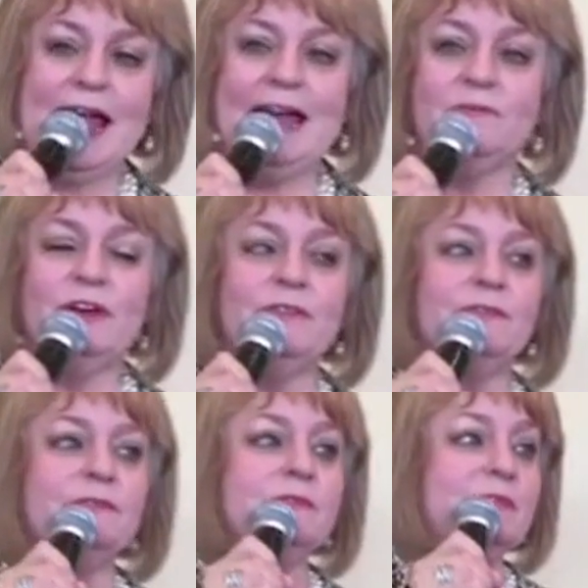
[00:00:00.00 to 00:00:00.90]
and
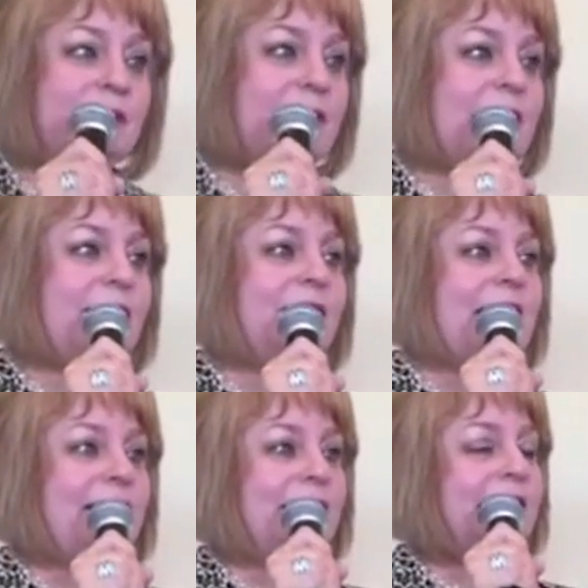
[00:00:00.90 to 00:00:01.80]

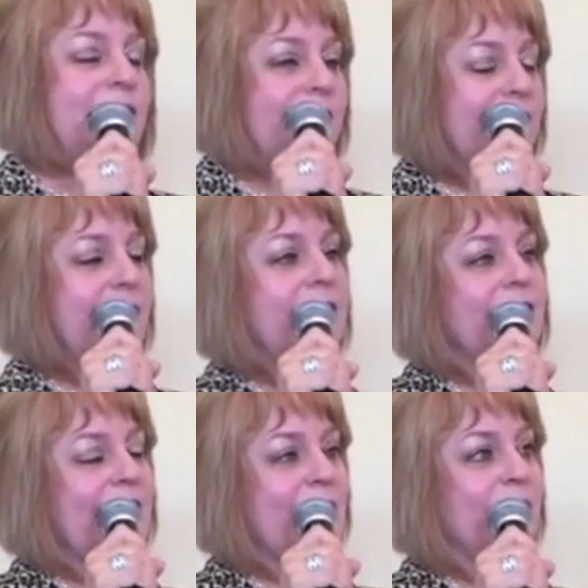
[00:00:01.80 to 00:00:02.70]
they
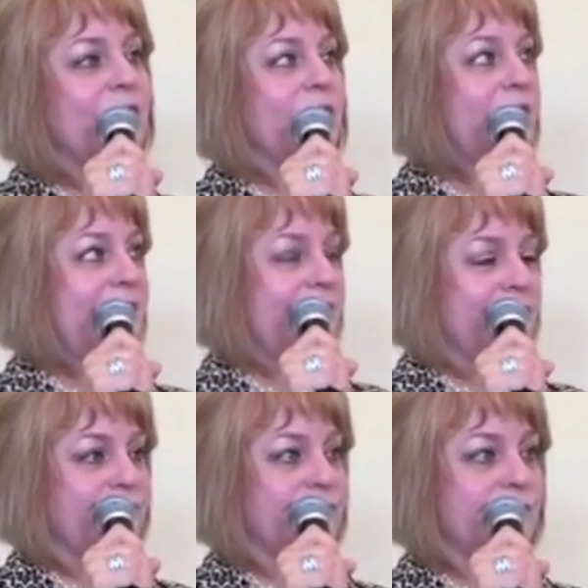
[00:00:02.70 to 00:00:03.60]
label the
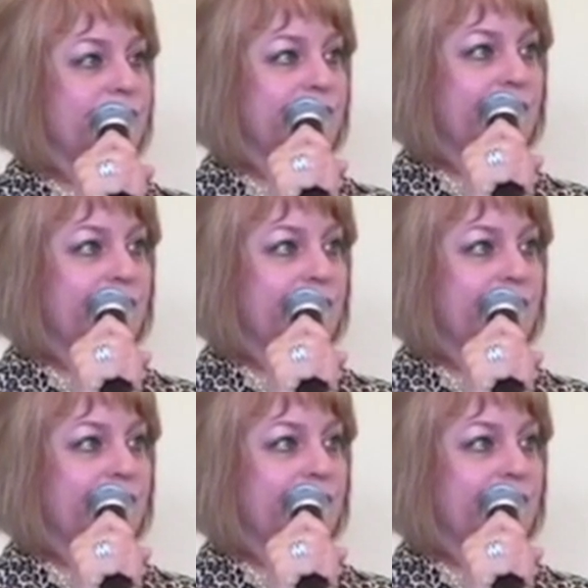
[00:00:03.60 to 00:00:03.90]
letters,